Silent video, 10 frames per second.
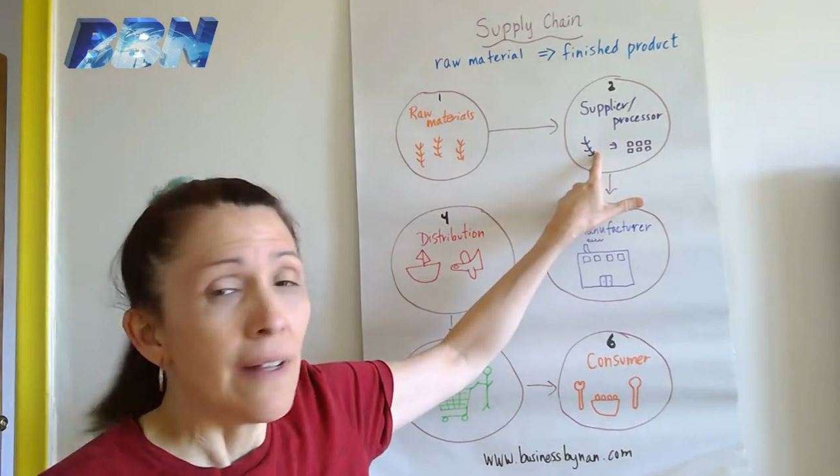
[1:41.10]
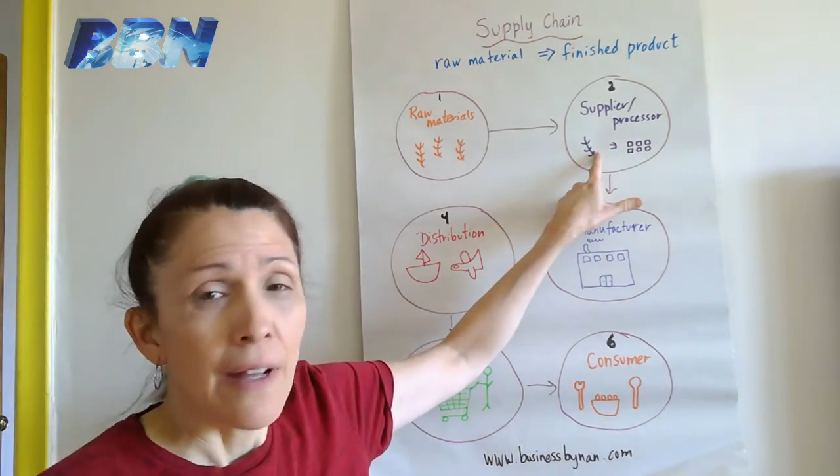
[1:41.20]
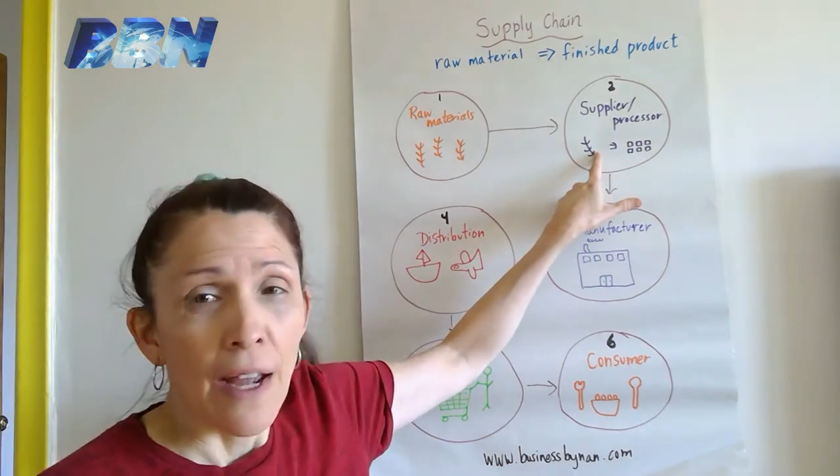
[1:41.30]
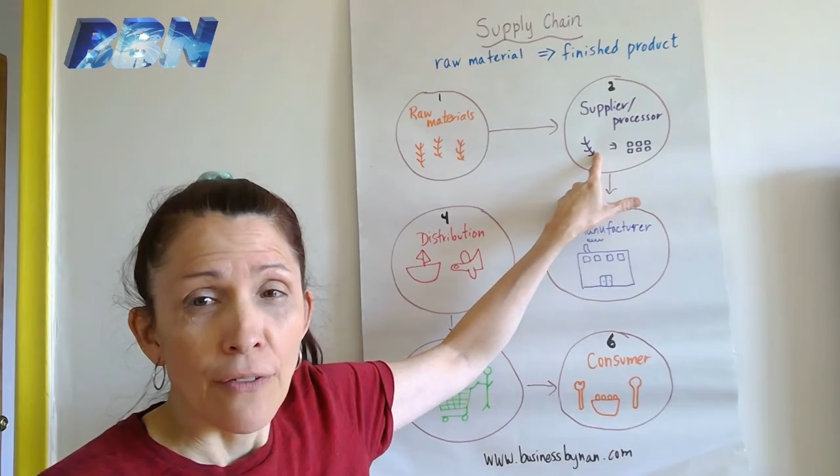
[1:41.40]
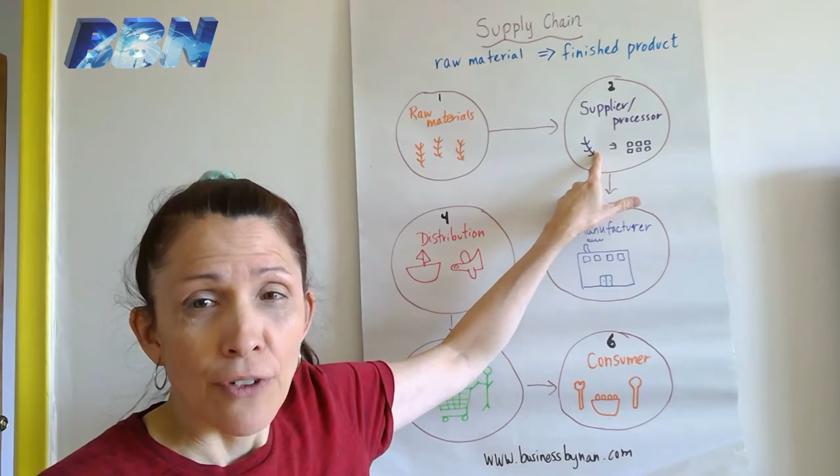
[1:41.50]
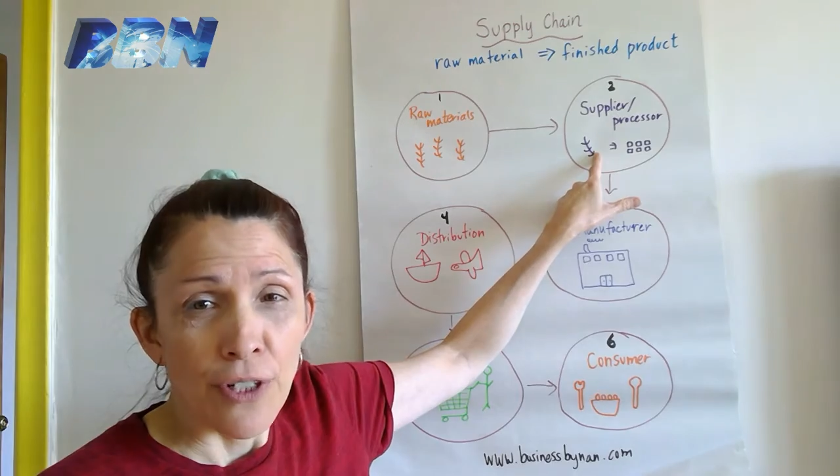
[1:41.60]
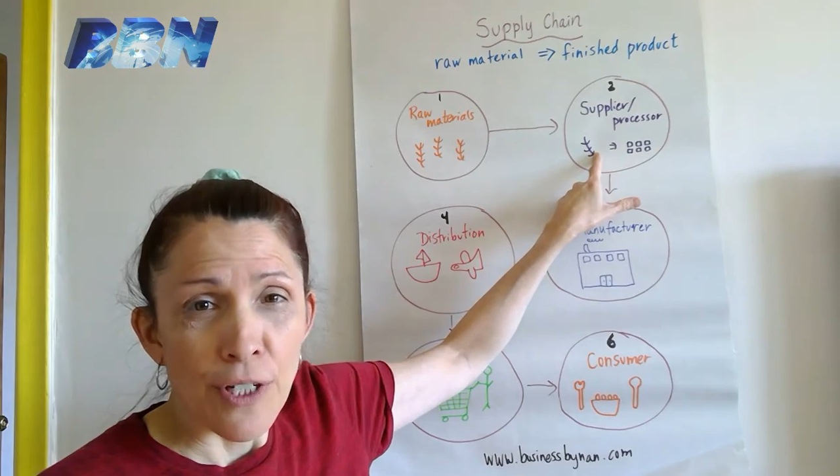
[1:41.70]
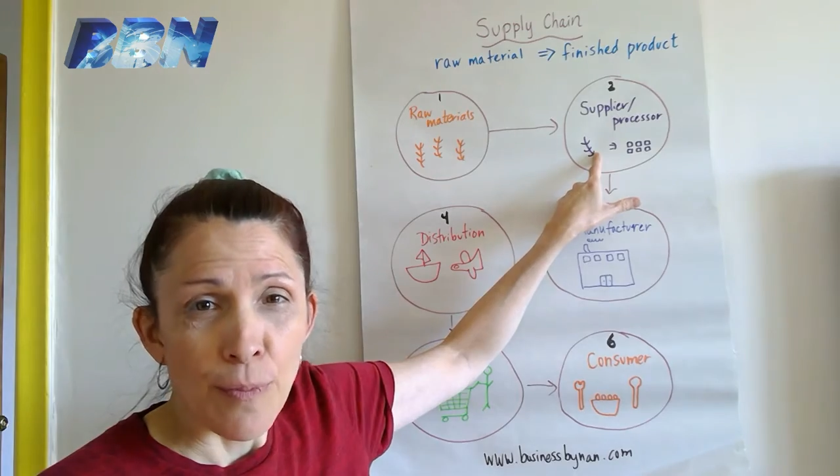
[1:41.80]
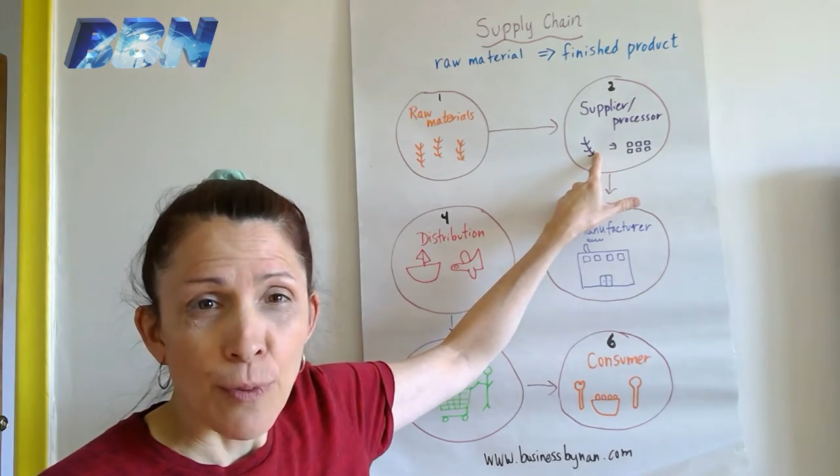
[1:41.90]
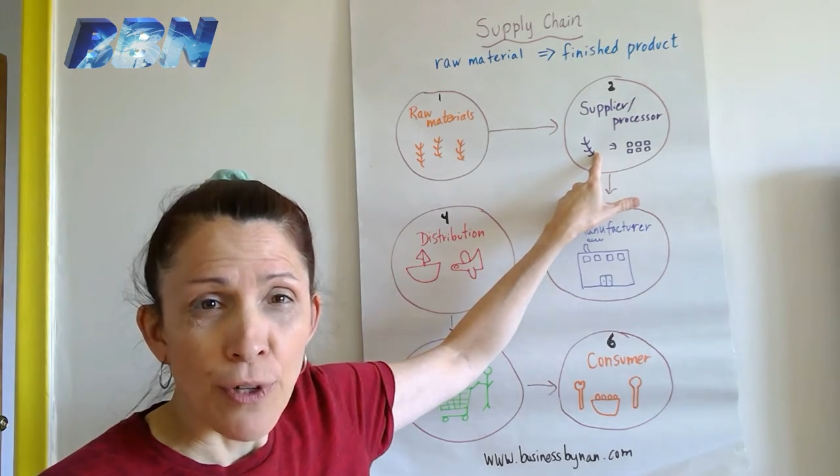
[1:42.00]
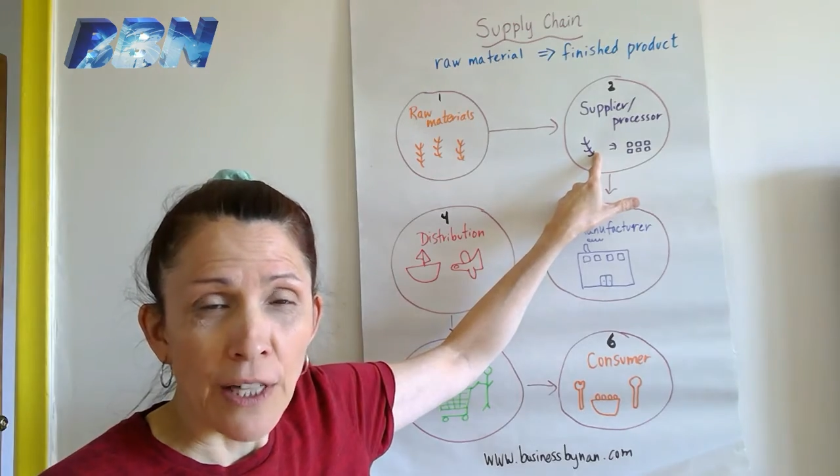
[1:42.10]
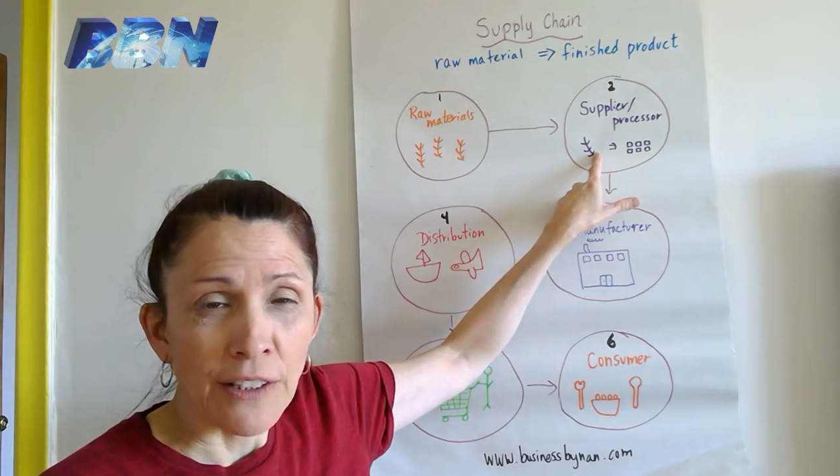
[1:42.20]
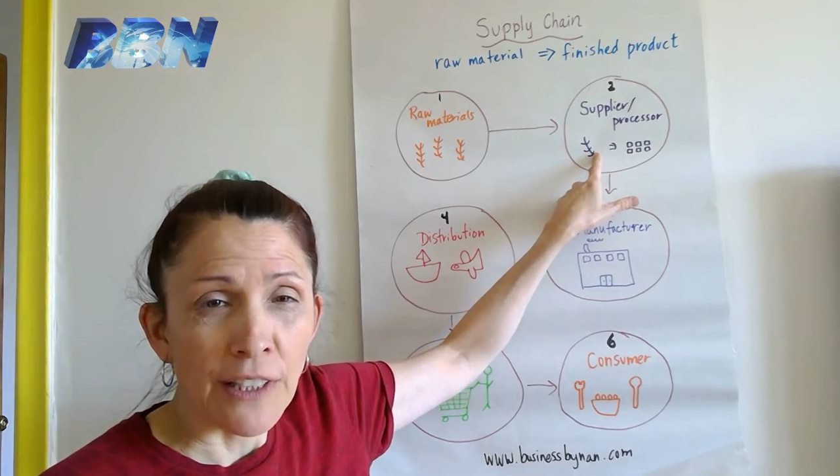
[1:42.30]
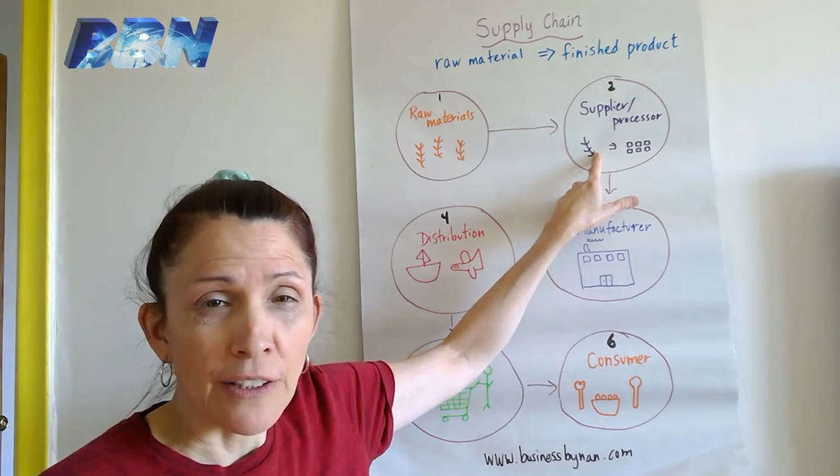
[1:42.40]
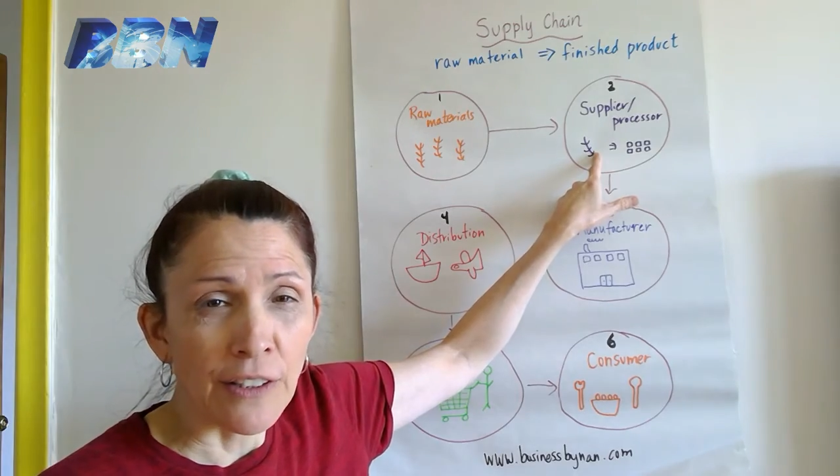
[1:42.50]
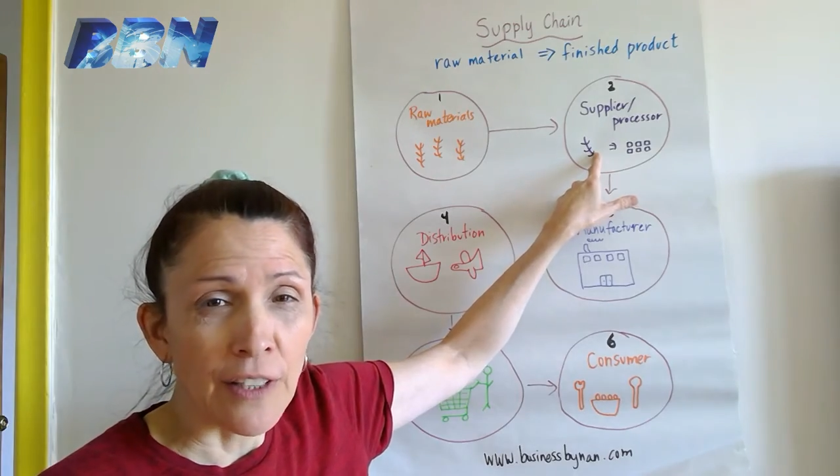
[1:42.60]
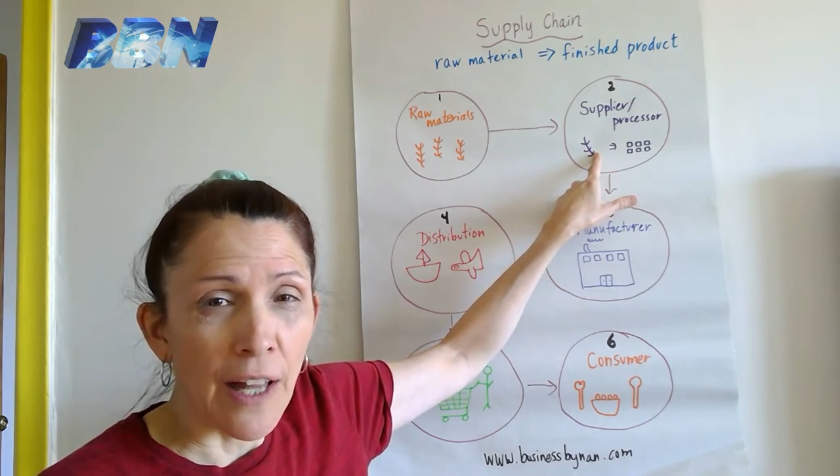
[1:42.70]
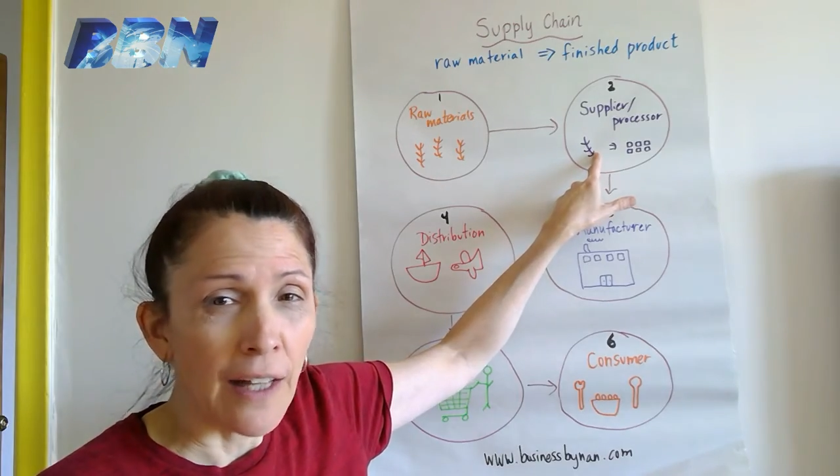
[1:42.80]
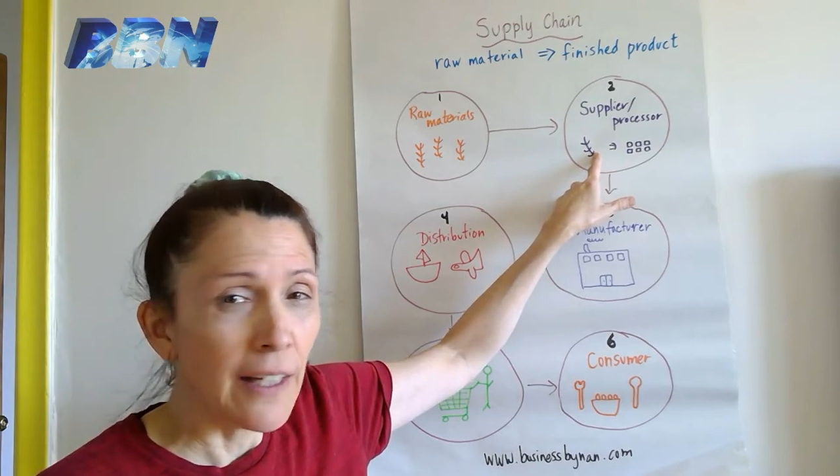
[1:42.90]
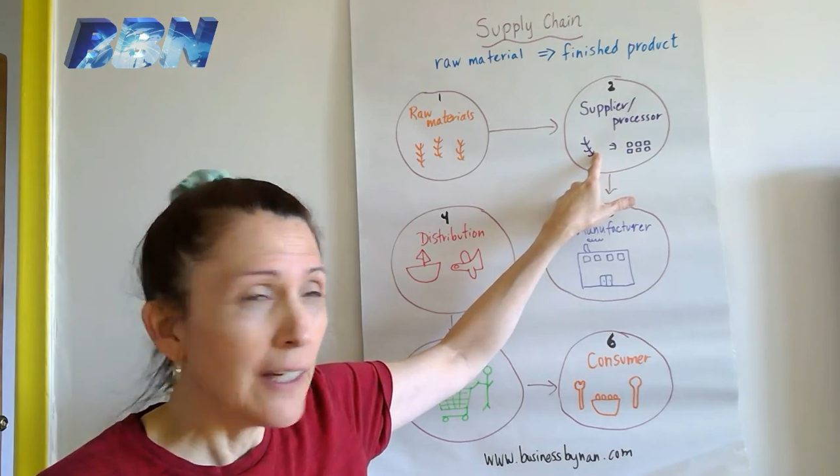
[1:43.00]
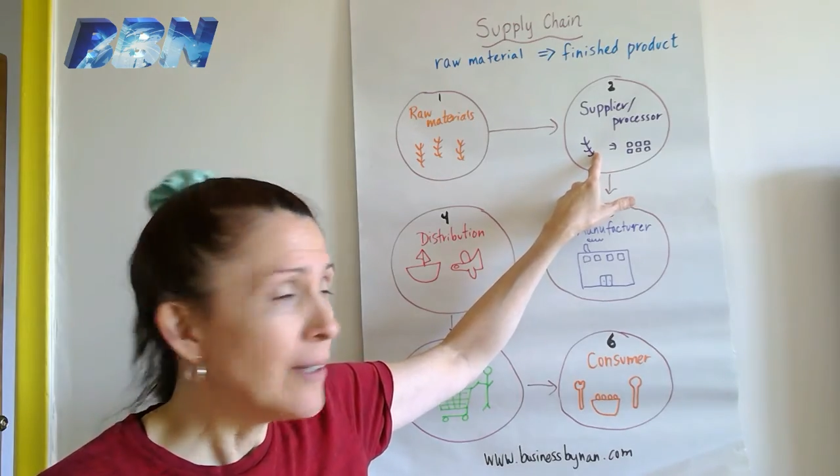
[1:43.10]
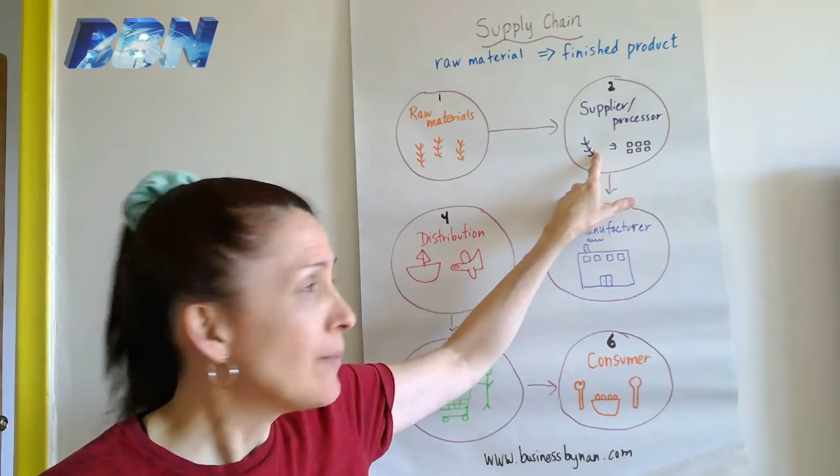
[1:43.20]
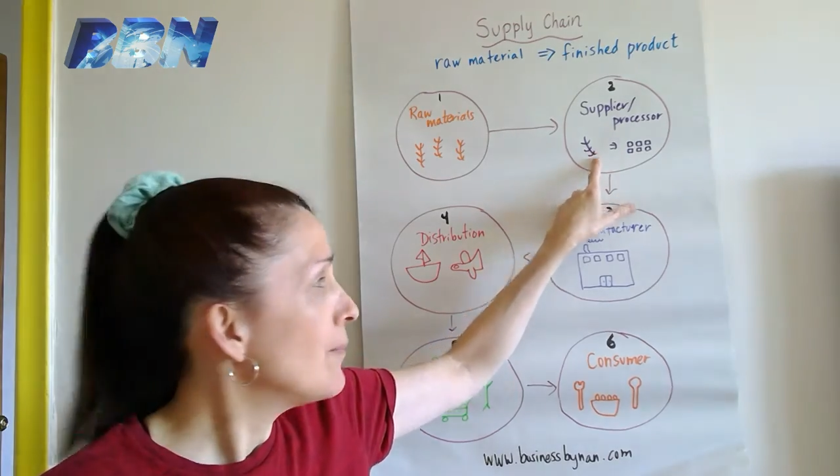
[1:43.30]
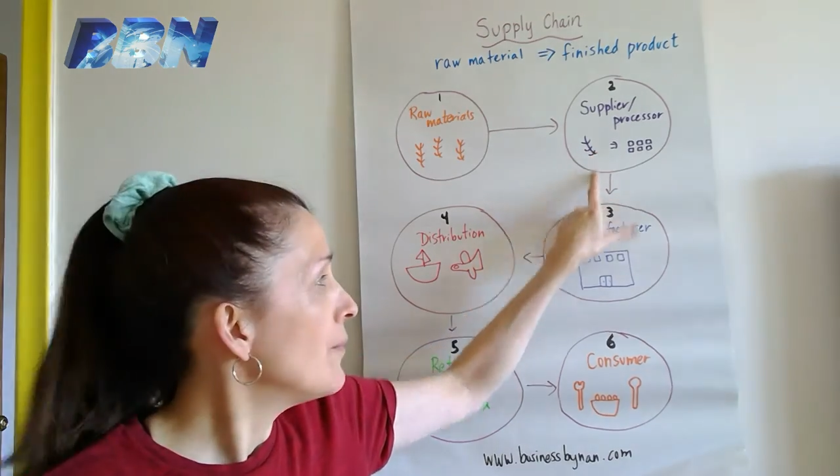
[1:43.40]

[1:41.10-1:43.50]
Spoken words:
after it is processed slightly,